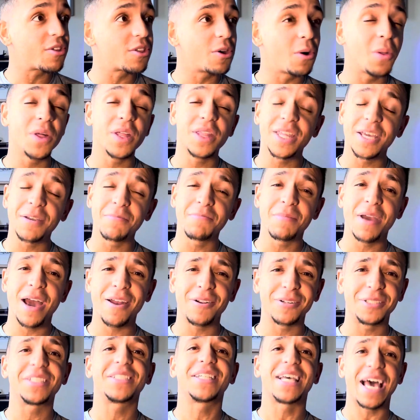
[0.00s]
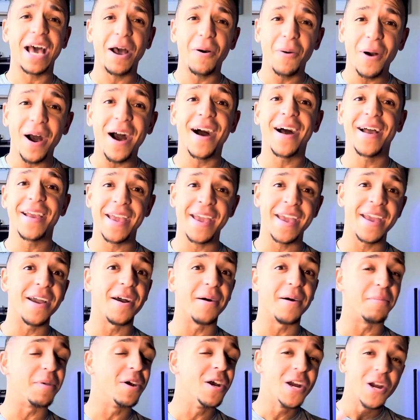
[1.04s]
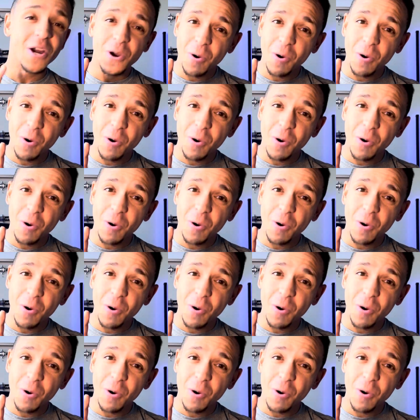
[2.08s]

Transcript: The only thing matters is how I am,